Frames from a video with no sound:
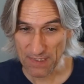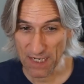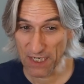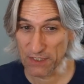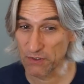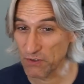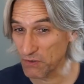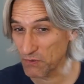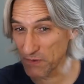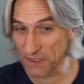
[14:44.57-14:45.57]
Uh, you can
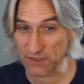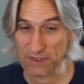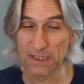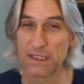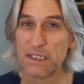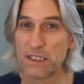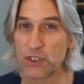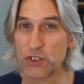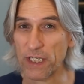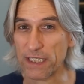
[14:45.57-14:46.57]
always
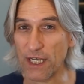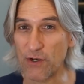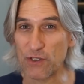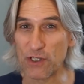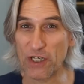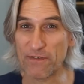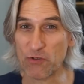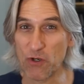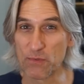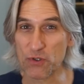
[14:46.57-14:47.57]
check out live
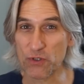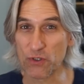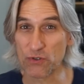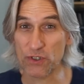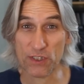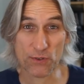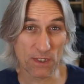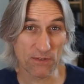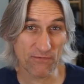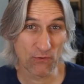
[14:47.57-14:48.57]
commentary on Chess
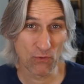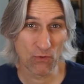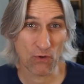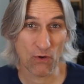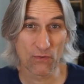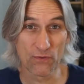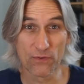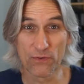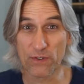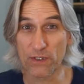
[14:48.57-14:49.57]
twenty-four
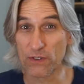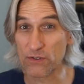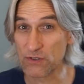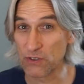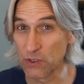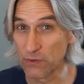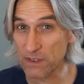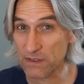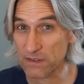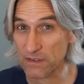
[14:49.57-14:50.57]
on in the Saint
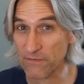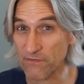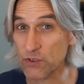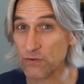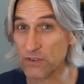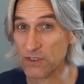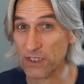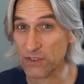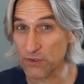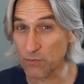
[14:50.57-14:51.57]
Louis official
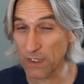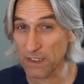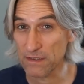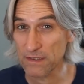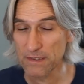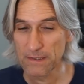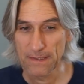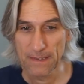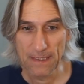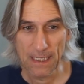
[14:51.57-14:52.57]
site as well.
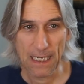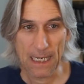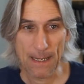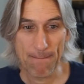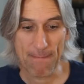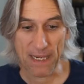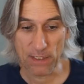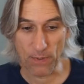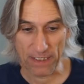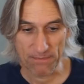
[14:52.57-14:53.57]
Um,
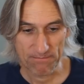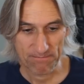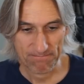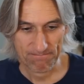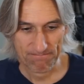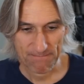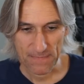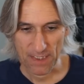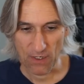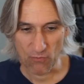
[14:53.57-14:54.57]
anyway,
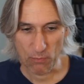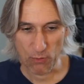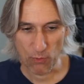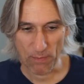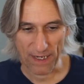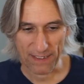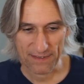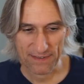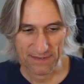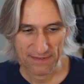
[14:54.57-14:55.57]
I'll report
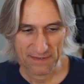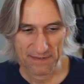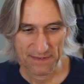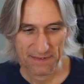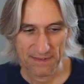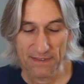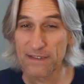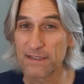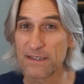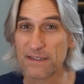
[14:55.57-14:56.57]
back.
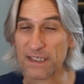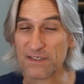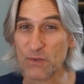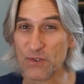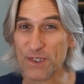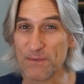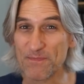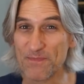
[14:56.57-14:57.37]
Thanks for watching.